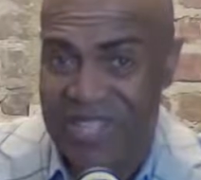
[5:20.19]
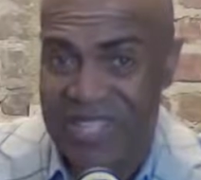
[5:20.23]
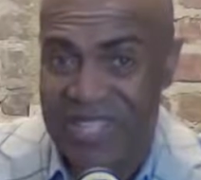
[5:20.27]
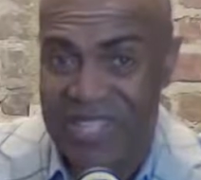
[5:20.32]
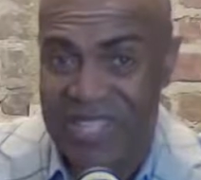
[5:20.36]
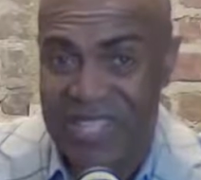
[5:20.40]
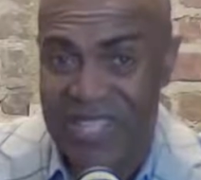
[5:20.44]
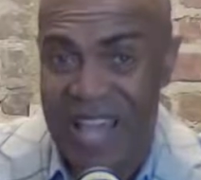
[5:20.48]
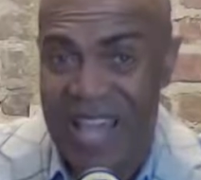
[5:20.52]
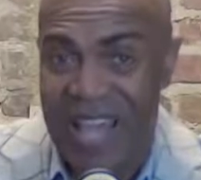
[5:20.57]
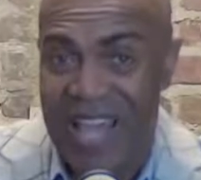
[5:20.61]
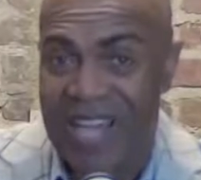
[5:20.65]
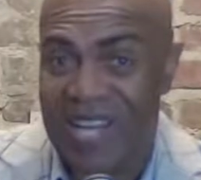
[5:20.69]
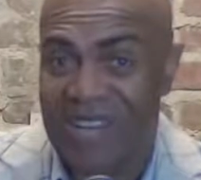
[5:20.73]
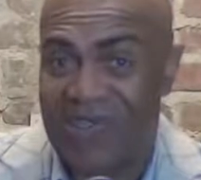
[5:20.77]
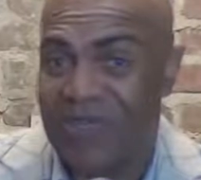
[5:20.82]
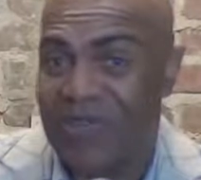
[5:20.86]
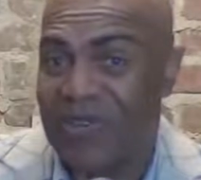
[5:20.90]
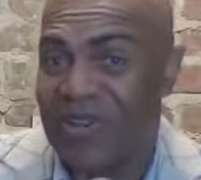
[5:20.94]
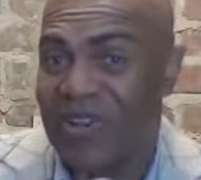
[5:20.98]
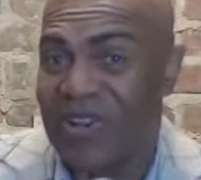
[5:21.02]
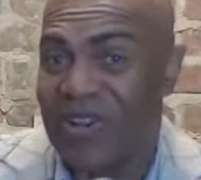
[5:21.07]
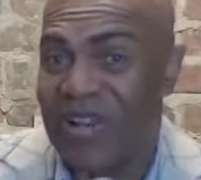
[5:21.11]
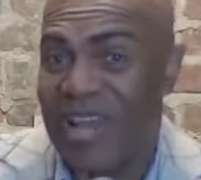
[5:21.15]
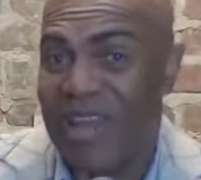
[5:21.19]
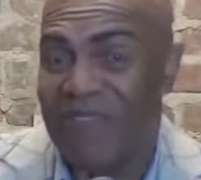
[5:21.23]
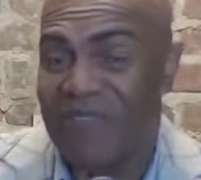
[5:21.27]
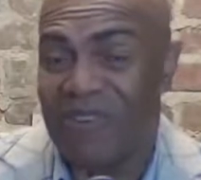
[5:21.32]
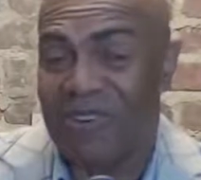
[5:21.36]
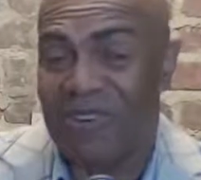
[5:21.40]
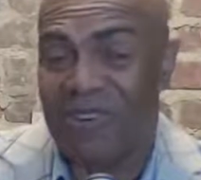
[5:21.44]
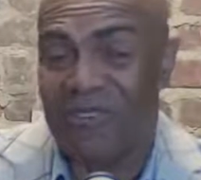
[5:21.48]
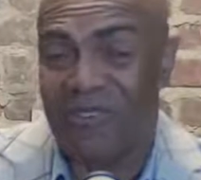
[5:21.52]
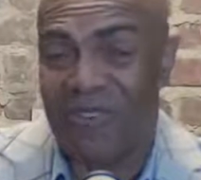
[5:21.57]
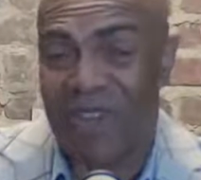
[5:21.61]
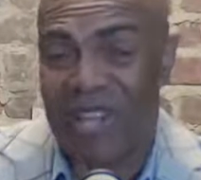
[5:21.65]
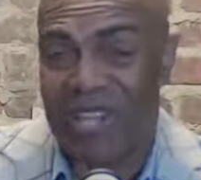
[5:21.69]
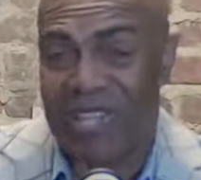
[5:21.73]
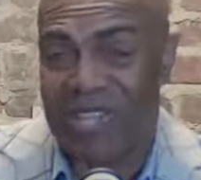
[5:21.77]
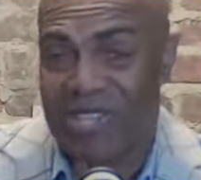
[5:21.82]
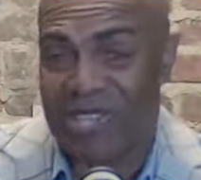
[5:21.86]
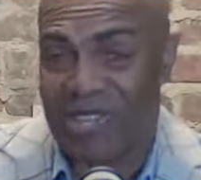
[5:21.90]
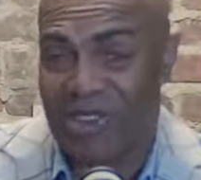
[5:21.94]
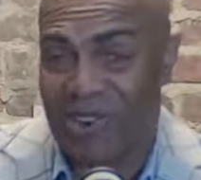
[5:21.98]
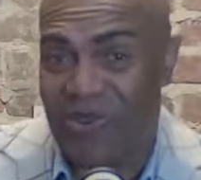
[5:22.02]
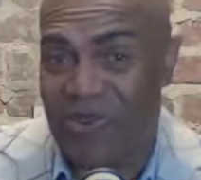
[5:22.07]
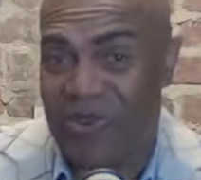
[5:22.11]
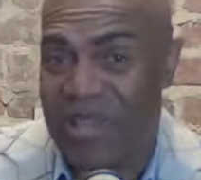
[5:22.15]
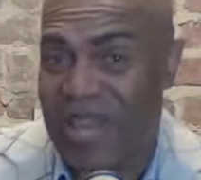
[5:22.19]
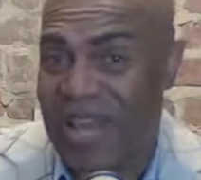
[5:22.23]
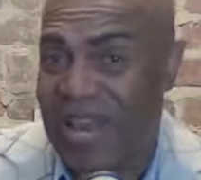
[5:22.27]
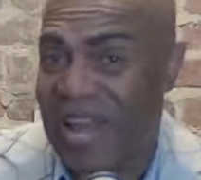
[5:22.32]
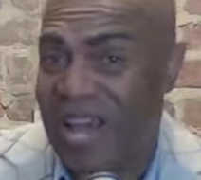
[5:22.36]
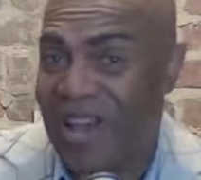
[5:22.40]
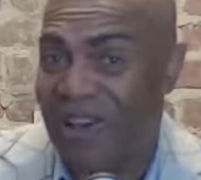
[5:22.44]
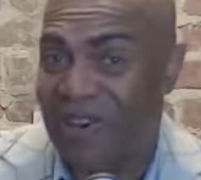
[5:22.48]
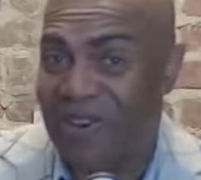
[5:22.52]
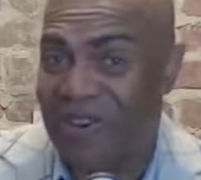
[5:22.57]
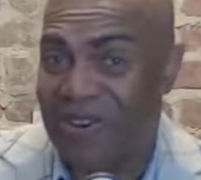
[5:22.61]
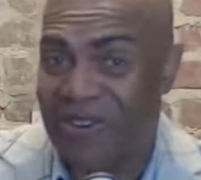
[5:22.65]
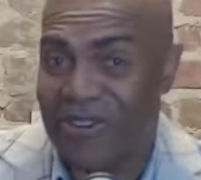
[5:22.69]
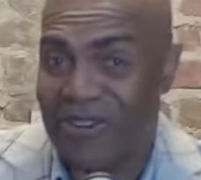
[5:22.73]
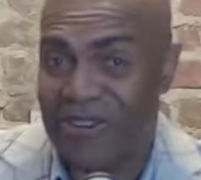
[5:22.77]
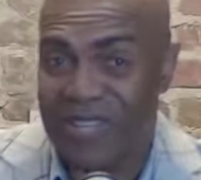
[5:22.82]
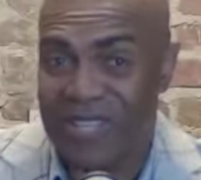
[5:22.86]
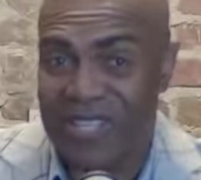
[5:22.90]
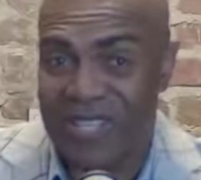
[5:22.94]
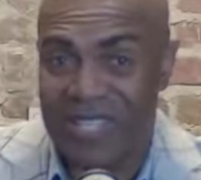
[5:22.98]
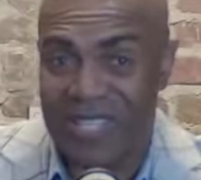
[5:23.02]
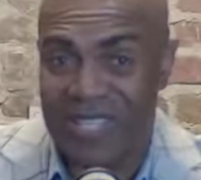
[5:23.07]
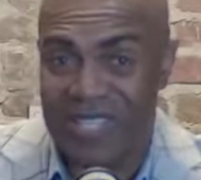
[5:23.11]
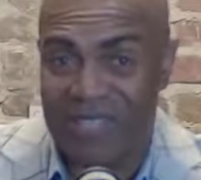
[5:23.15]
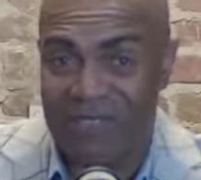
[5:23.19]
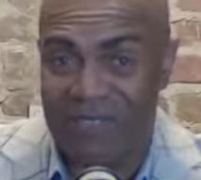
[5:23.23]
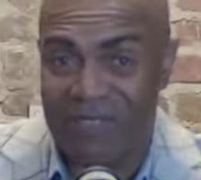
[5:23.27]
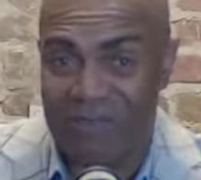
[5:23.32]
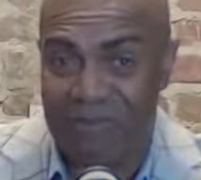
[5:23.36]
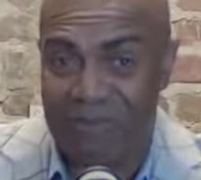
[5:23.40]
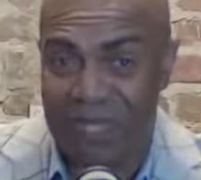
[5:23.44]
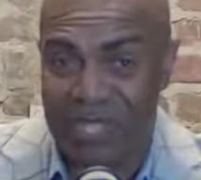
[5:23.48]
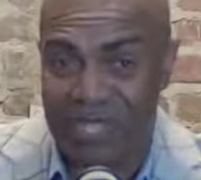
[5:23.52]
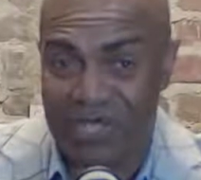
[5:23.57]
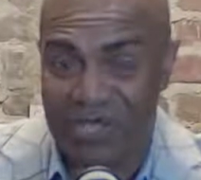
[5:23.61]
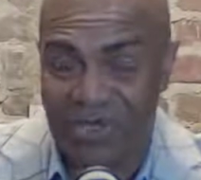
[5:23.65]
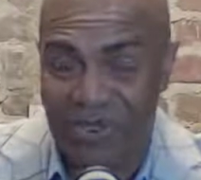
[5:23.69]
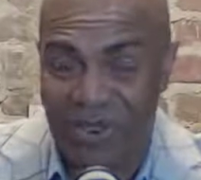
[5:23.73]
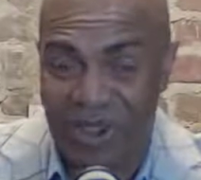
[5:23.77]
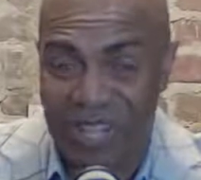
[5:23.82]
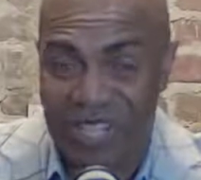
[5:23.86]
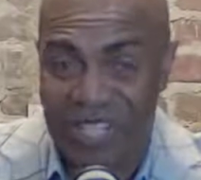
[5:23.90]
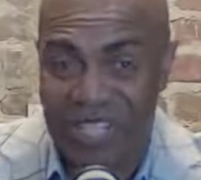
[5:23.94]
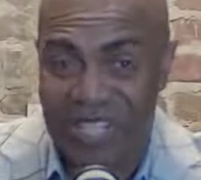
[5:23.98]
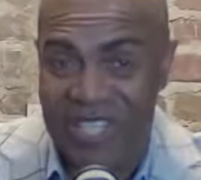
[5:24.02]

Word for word: Tonight, we're going to have a great show. We got our girl in the, from Detroit.